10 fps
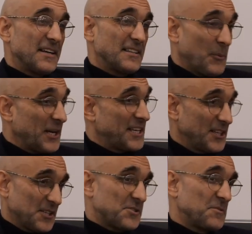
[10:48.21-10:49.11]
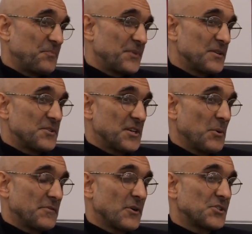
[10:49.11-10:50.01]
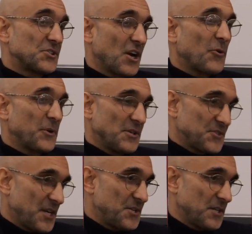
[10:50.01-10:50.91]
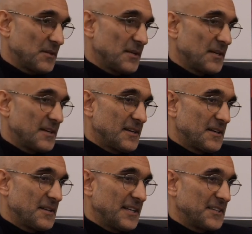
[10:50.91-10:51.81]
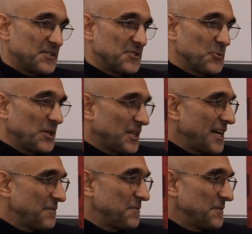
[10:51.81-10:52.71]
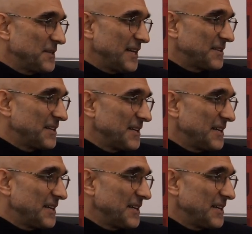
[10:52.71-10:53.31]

They want to kill us. So it was a very stark realization that this is real life, that